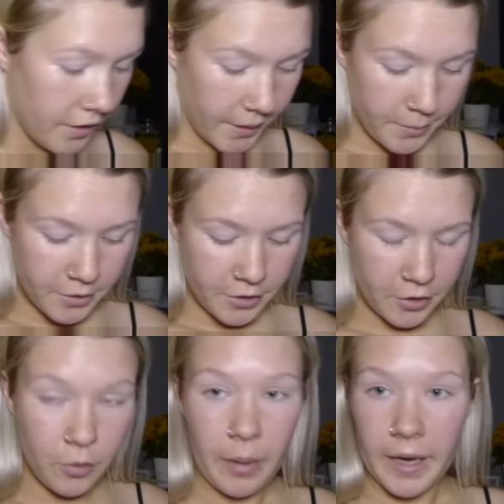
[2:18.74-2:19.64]
I'm just gonna
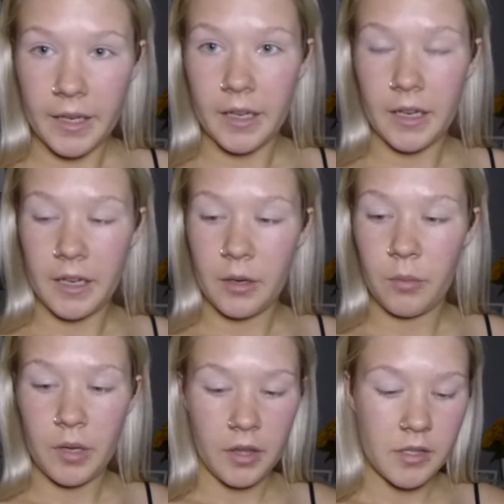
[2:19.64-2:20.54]
go back in
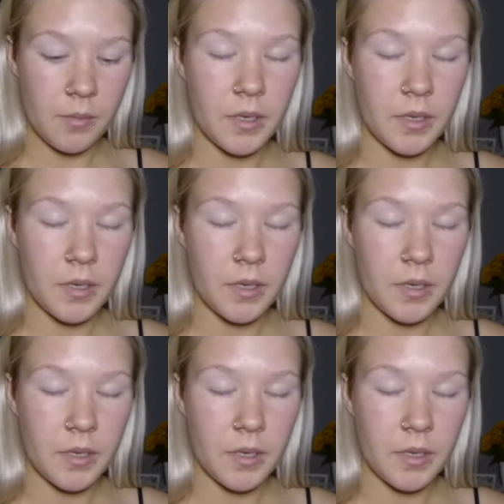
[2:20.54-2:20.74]
with some